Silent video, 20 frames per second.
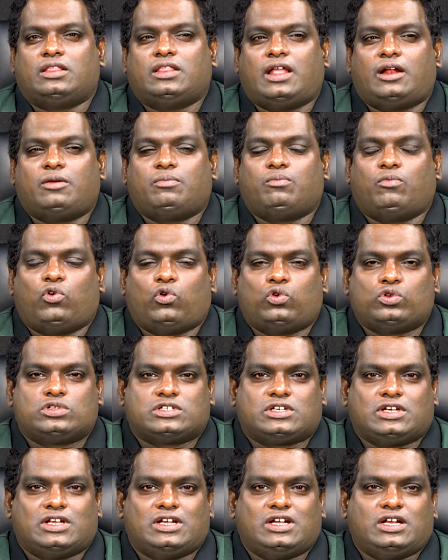then
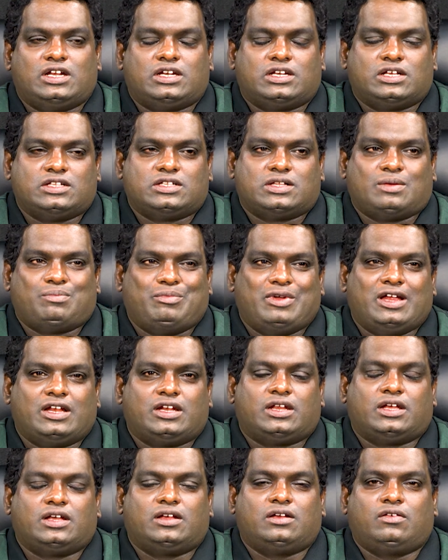mostly it is a
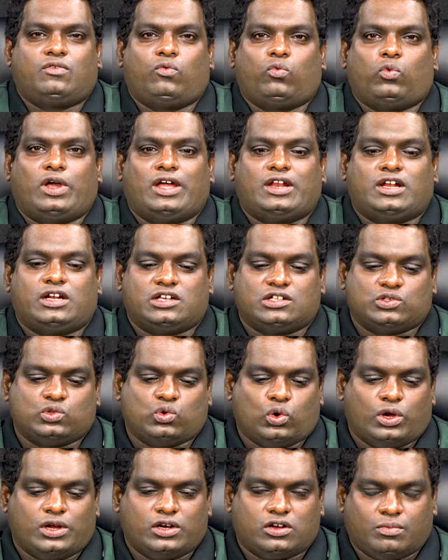meeting where it is
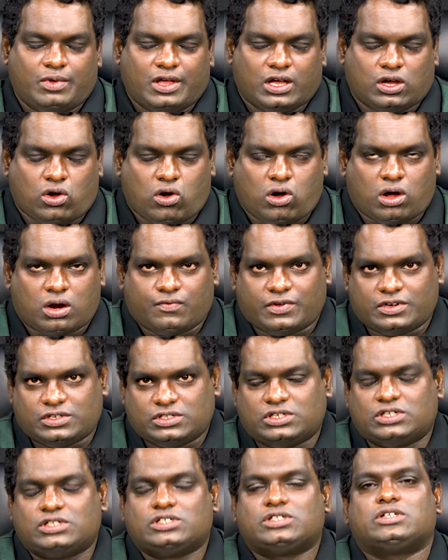going to be a
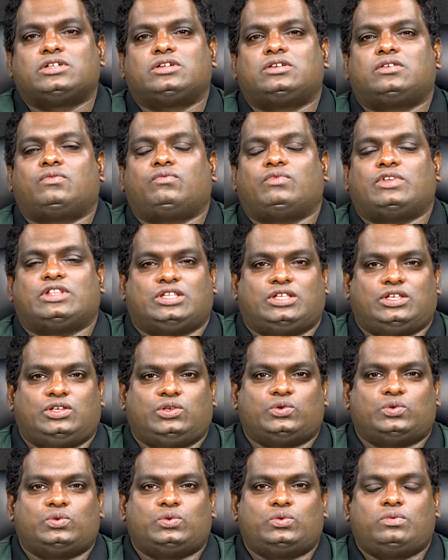conversation with
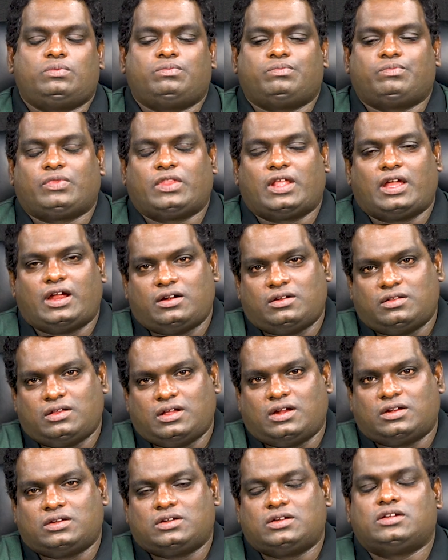you and
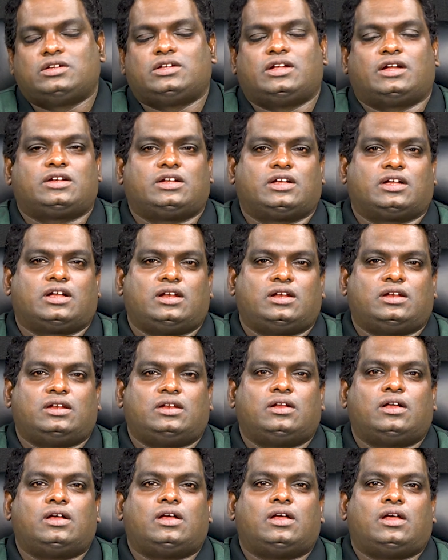that technical
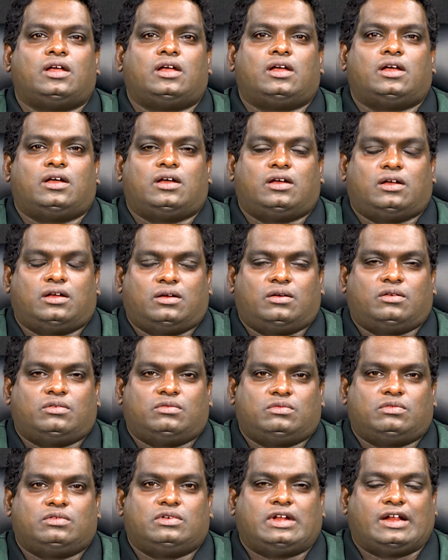uh,
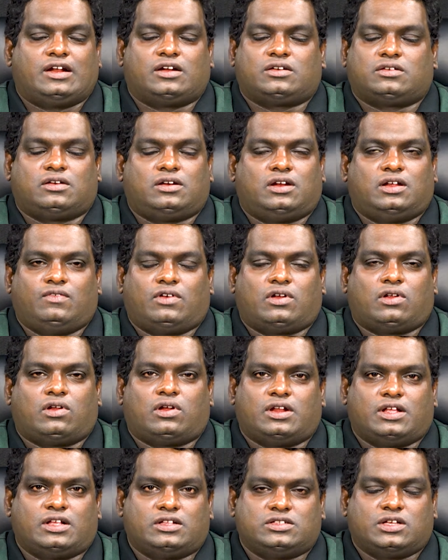director level
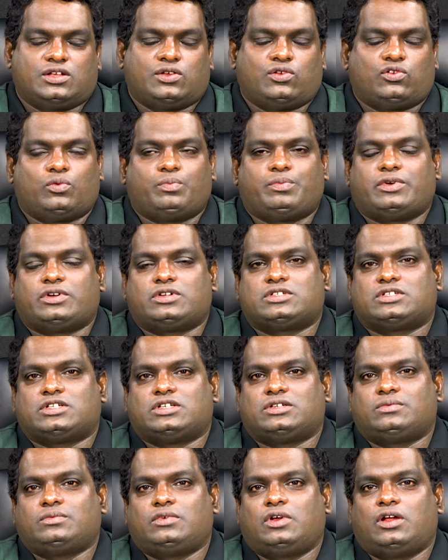or executive
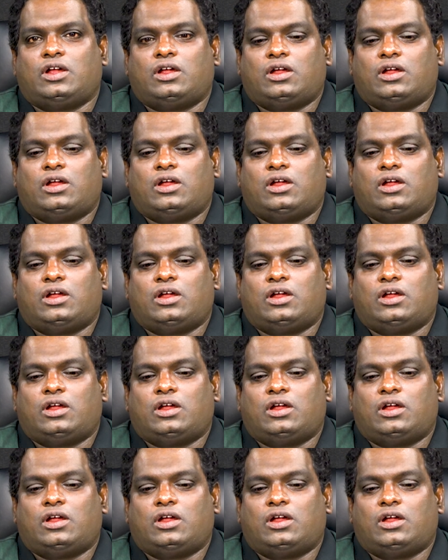person